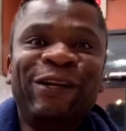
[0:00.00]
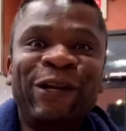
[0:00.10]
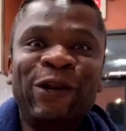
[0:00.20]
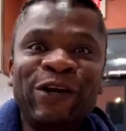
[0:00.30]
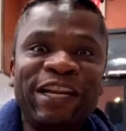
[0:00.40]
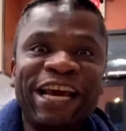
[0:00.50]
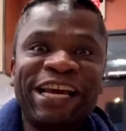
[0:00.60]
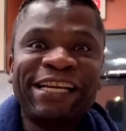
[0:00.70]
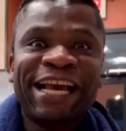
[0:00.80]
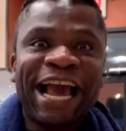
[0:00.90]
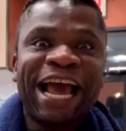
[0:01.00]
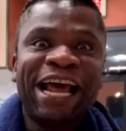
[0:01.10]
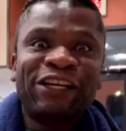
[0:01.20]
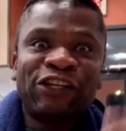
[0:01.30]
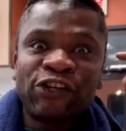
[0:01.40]
Loaded
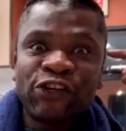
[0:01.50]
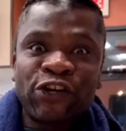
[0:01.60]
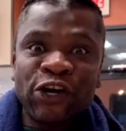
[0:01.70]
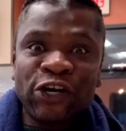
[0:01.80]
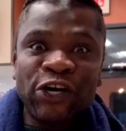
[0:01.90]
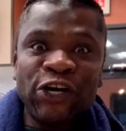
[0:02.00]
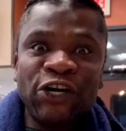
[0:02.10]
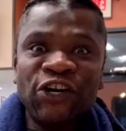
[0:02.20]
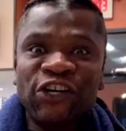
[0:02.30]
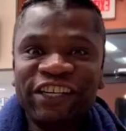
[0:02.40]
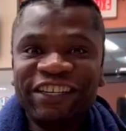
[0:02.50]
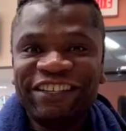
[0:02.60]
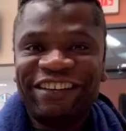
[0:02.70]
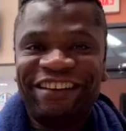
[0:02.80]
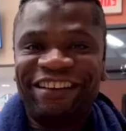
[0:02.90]
and cuckoo.
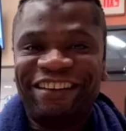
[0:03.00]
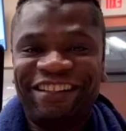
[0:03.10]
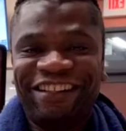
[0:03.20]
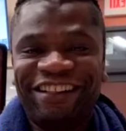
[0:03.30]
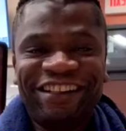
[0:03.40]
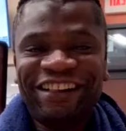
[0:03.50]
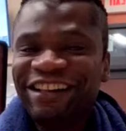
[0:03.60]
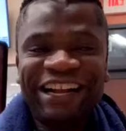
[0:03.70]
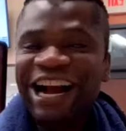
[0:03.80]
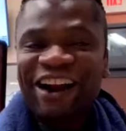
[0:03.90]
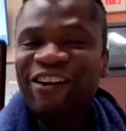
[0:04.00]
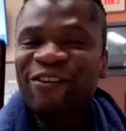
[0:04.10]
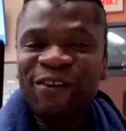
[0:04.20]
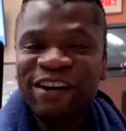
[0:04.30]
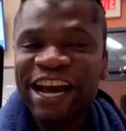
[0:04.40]
I don't
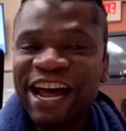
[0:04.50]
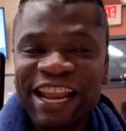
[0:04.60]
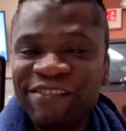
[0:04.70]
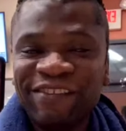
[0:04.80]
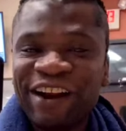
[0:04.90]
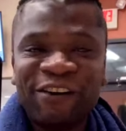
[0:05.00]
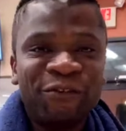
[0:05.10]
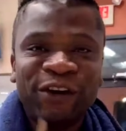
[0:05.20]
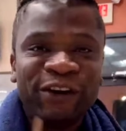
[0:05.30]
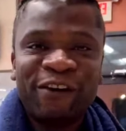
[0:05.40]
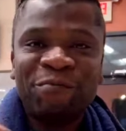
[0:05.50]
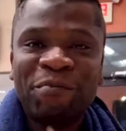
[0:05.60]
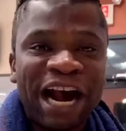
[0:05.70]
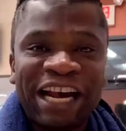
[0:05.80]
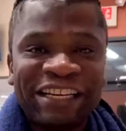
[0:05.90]
want that level. I don't want to run
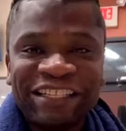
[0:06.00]
mad.